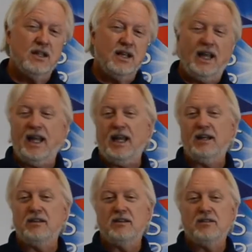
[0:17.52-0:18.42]

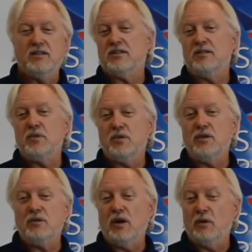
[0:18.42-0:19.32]
And does the
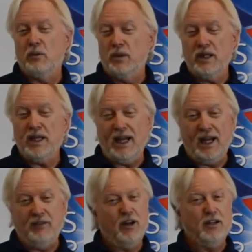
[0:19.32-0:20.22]
moon really
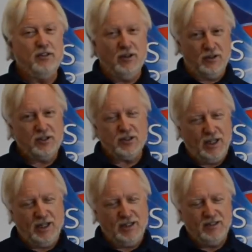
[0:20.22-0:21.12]
have a dark
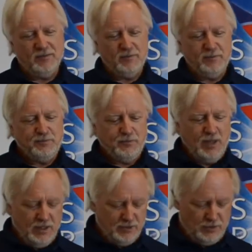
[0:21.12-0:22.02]

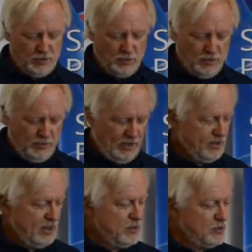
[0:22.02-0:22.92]
side? So we have our
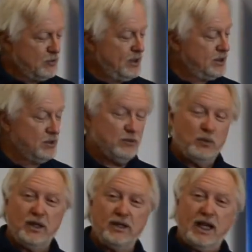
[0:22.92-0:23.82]
demonstration
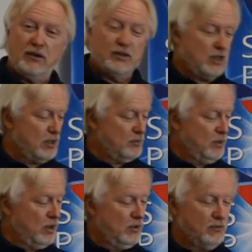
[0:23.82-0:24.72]
with our soccer
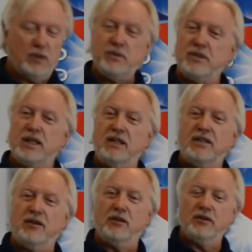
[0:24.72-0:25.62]
ball representing
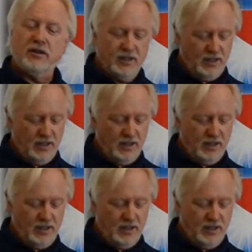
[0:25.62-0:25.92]
the Earth